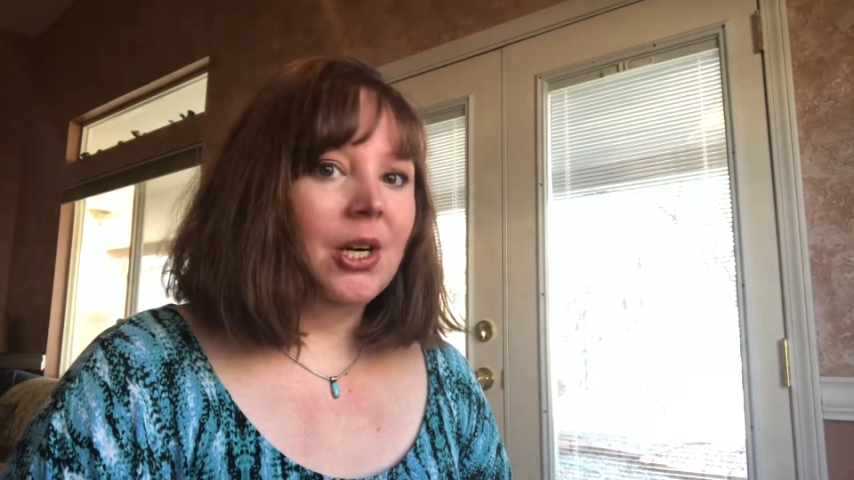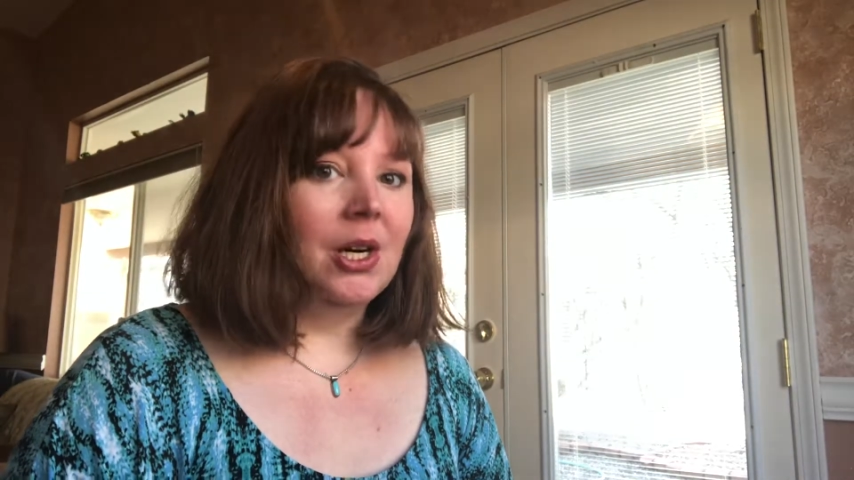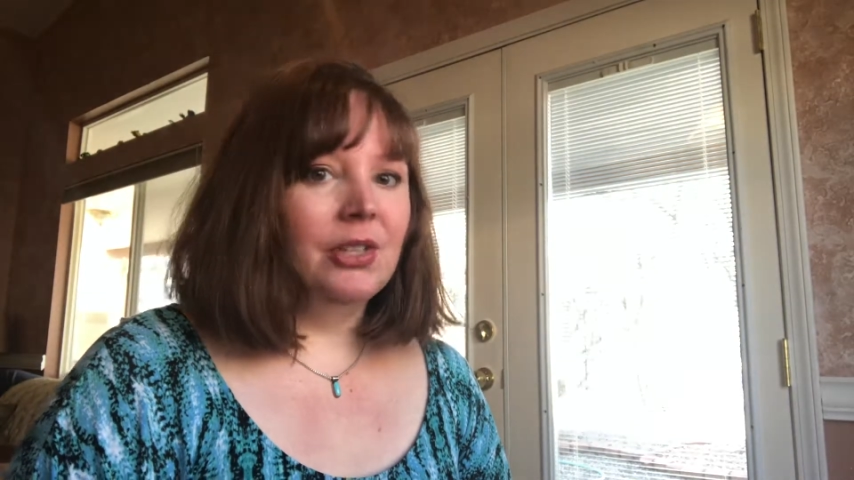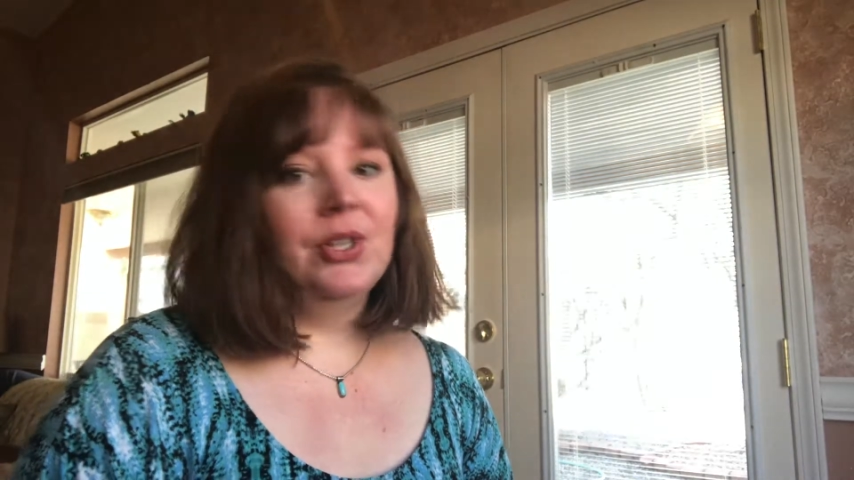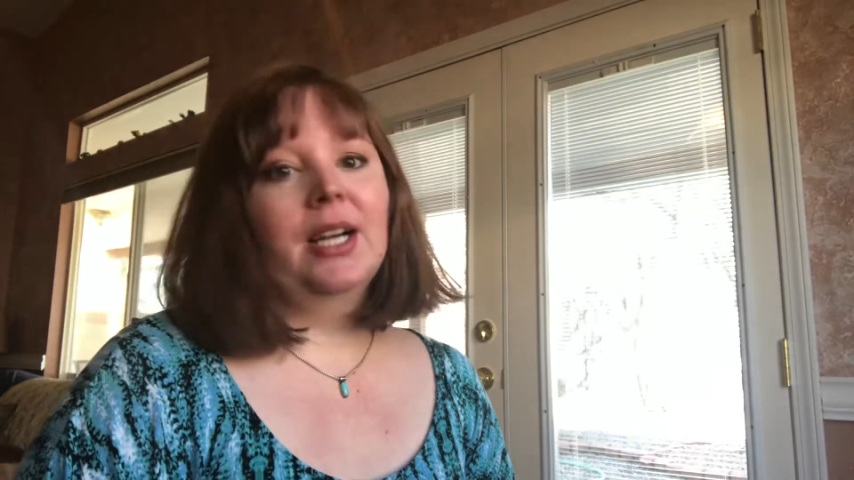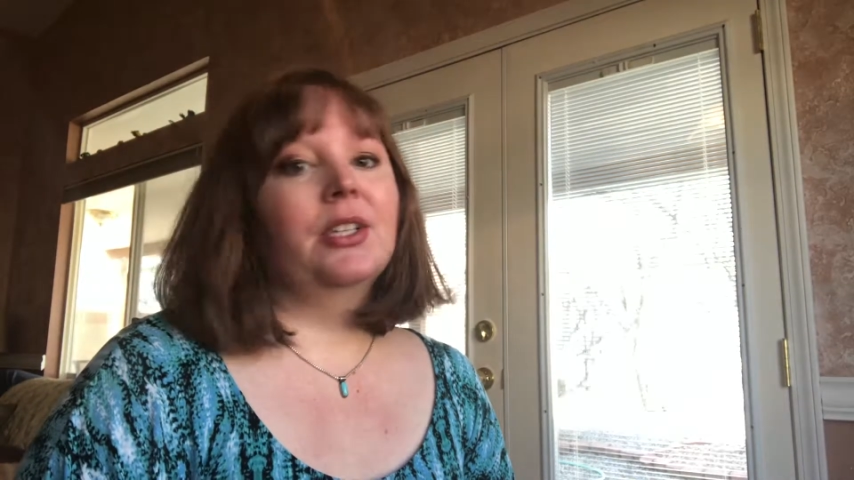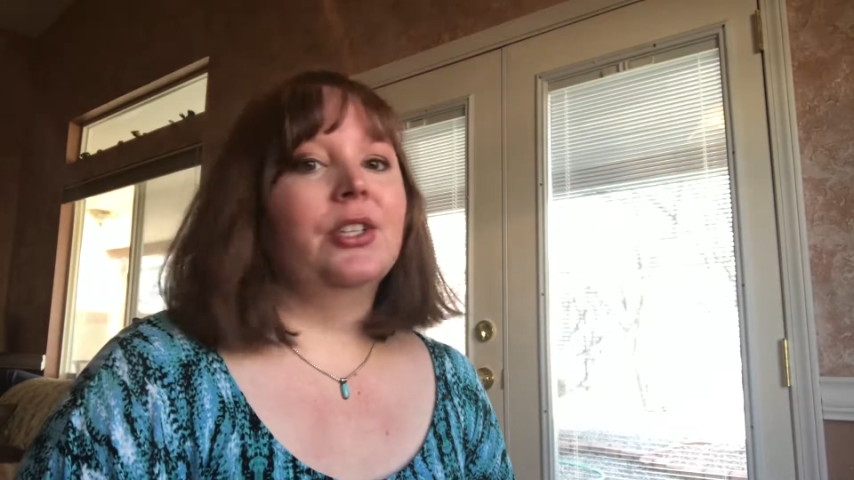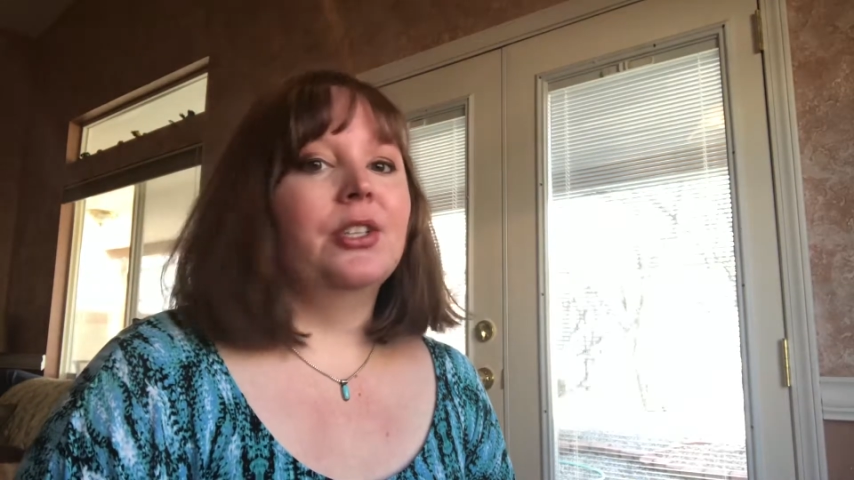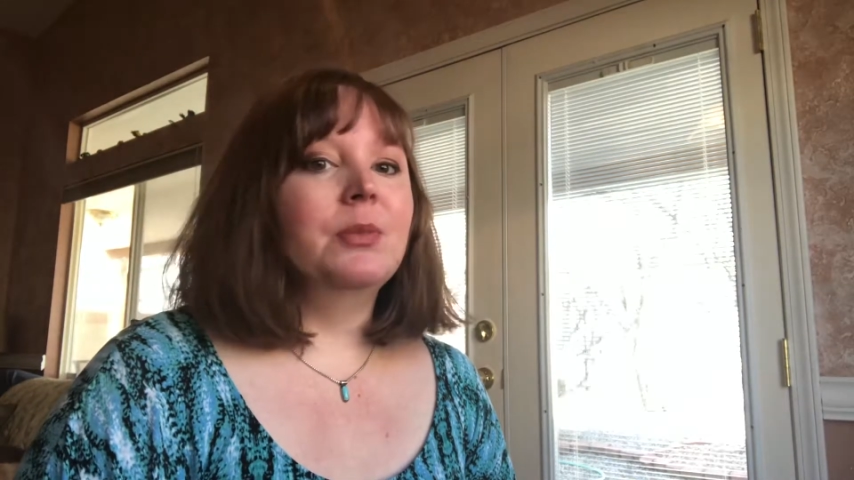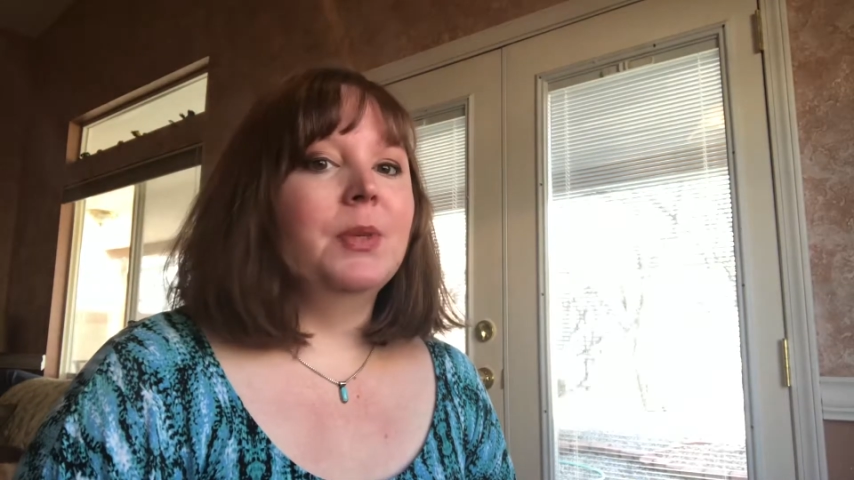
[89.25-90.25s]

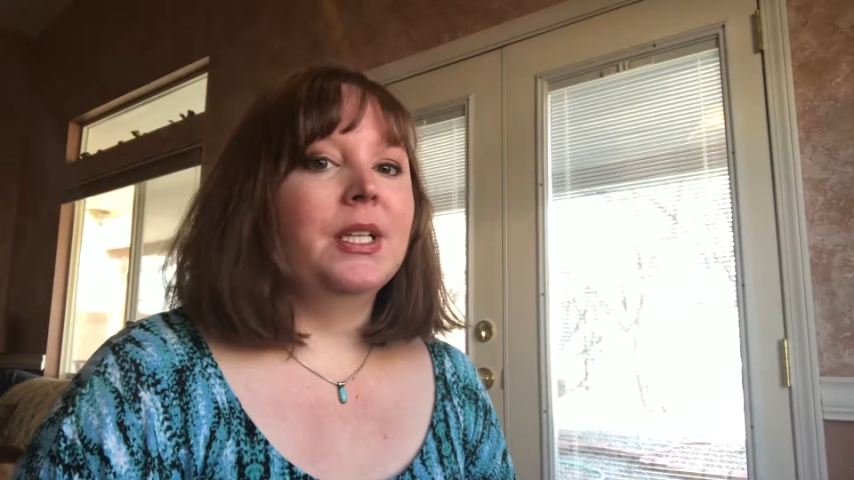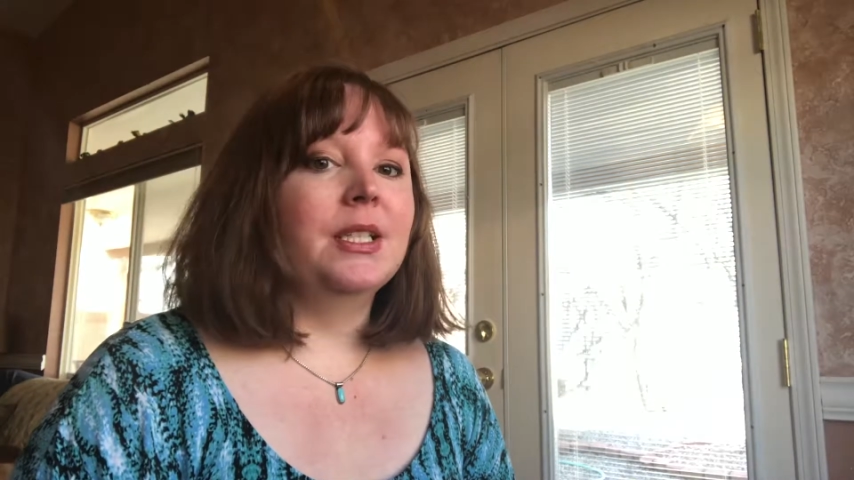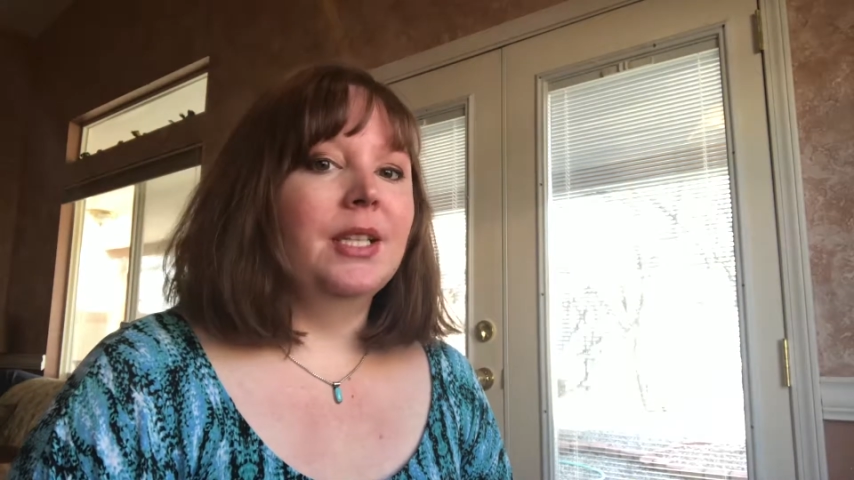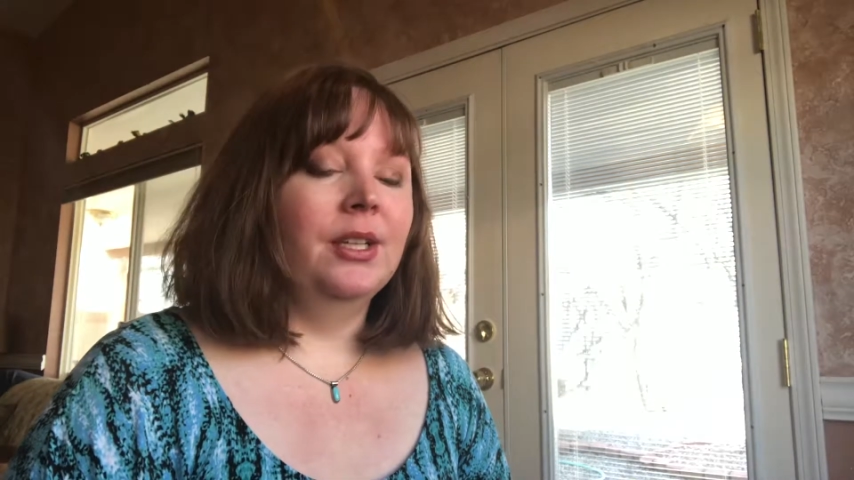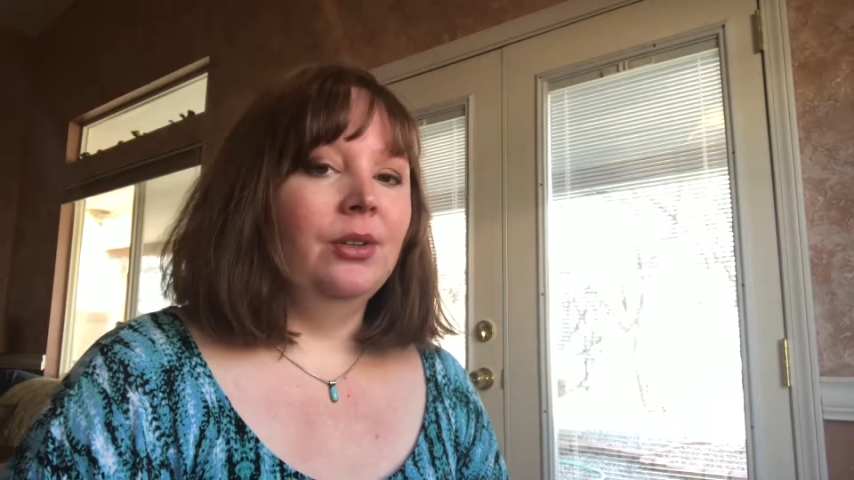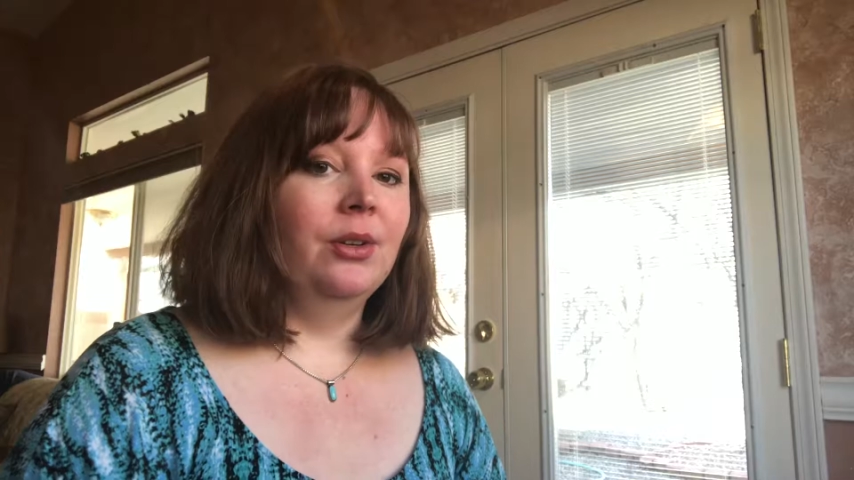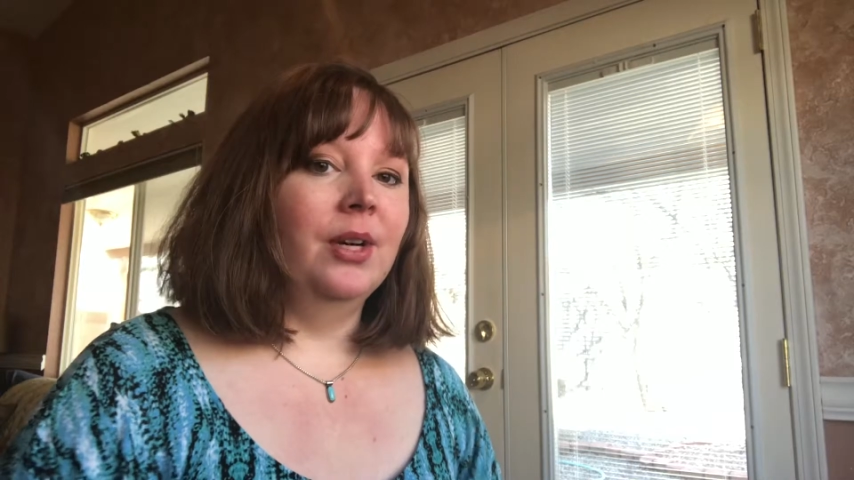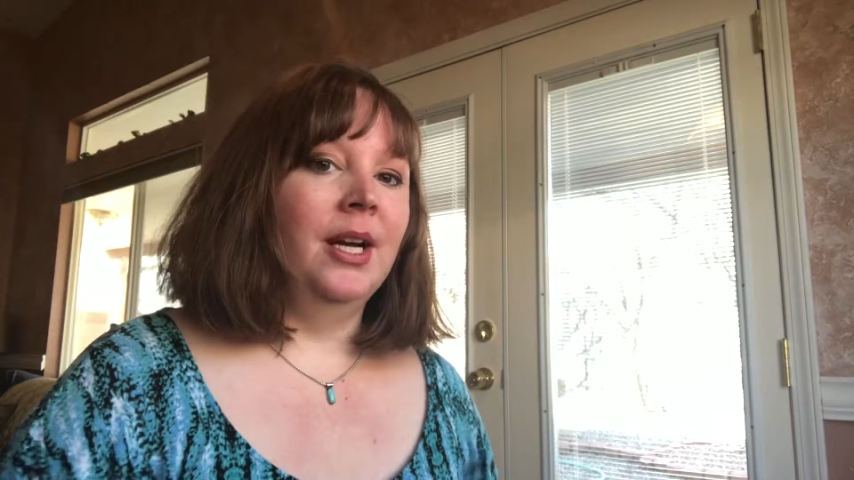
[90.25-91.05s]
contractors because then you don't